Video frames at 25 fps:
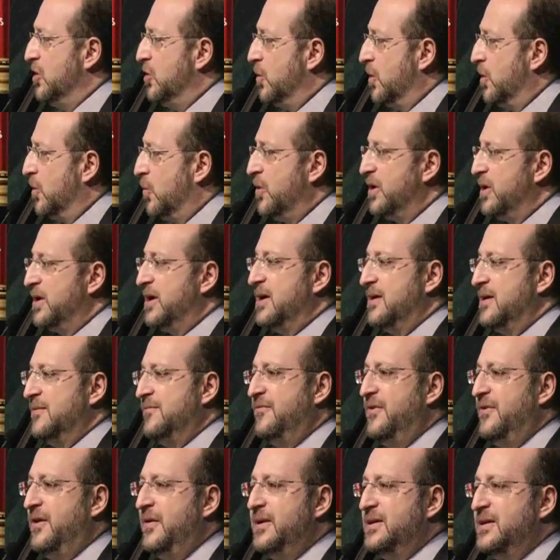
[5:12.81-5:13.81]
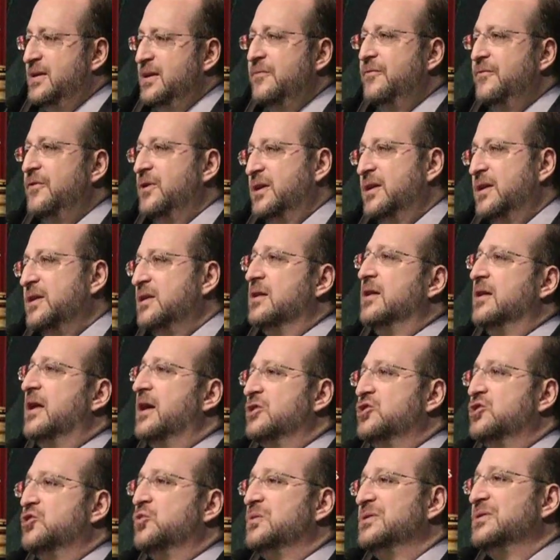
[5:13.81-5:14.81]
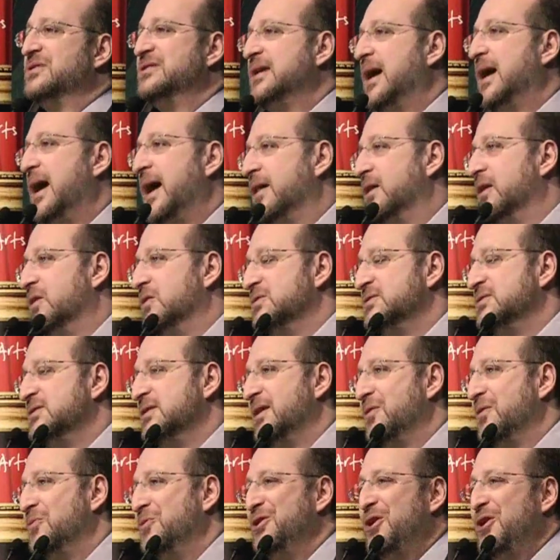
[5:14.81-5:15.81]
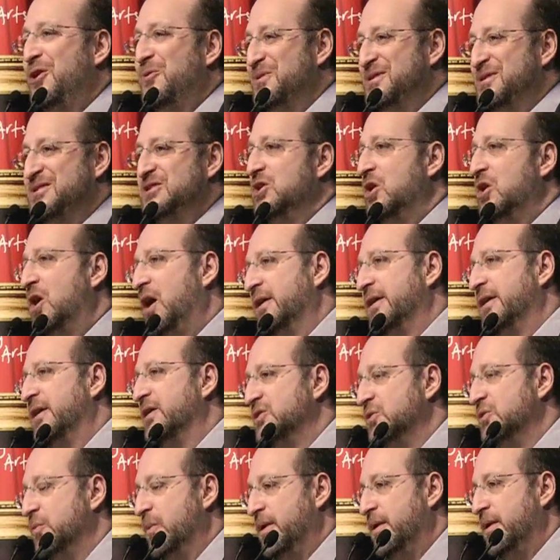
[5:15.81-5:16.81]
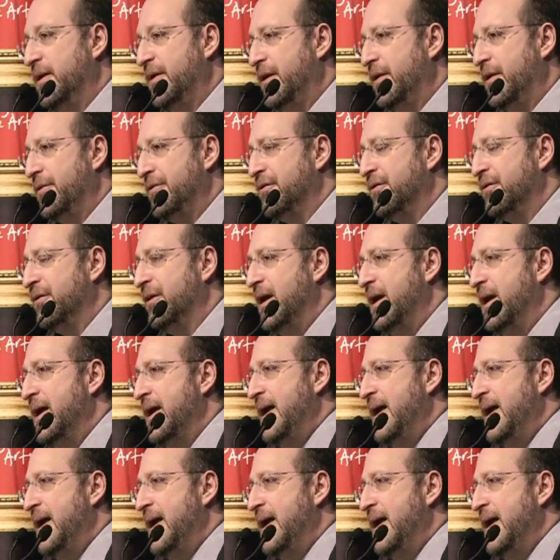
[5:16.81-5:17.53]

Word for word: who are working in very different intellectual silos, and they weren't always talking to one another.